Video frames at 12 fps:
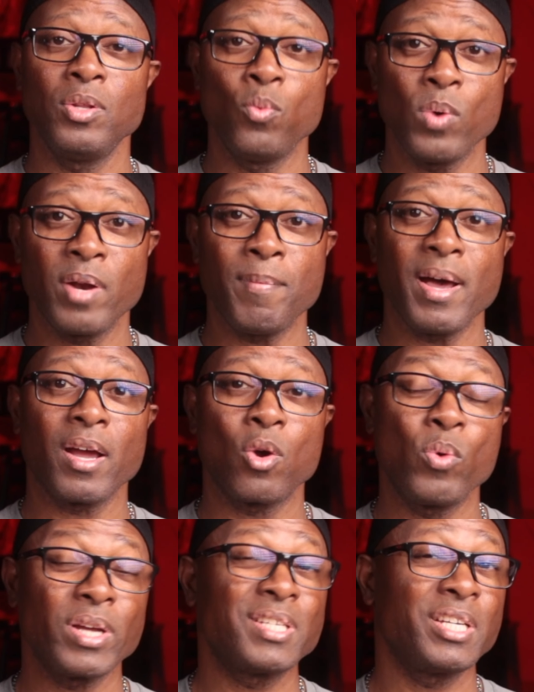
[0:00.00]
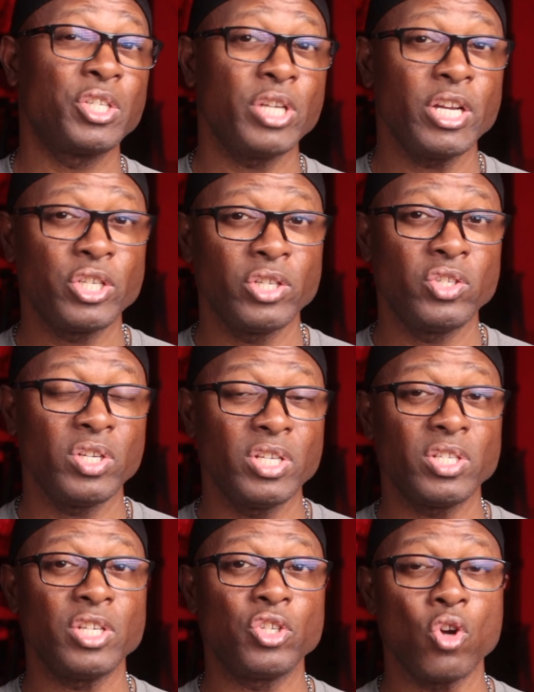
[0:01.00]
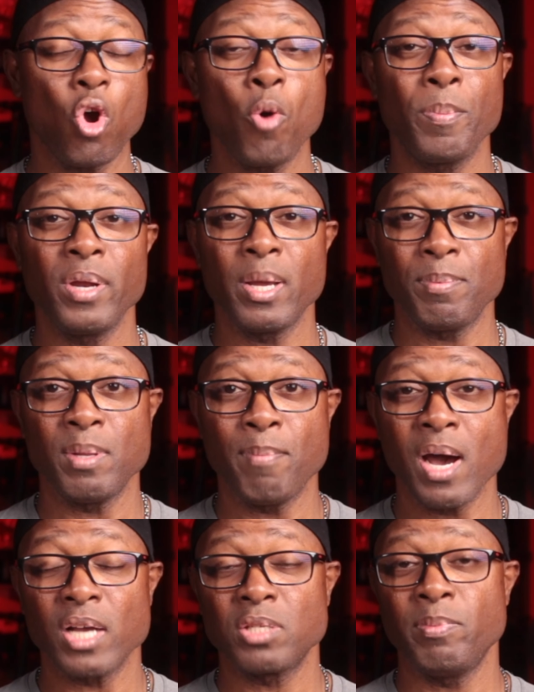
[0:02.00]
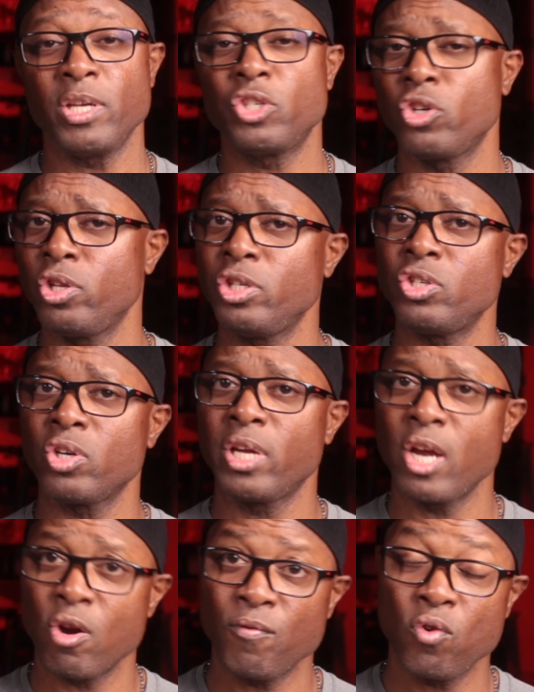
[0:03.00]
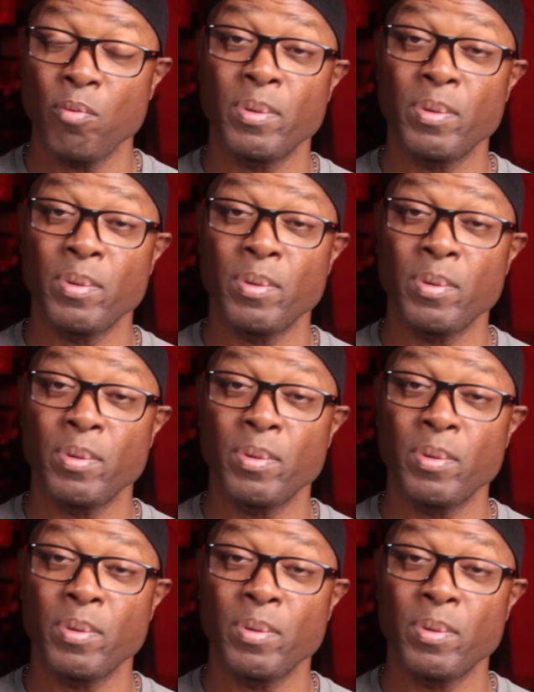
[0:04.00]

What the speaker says: One of my quick suggestions is, as you're opening up the box, make sure that you're careful,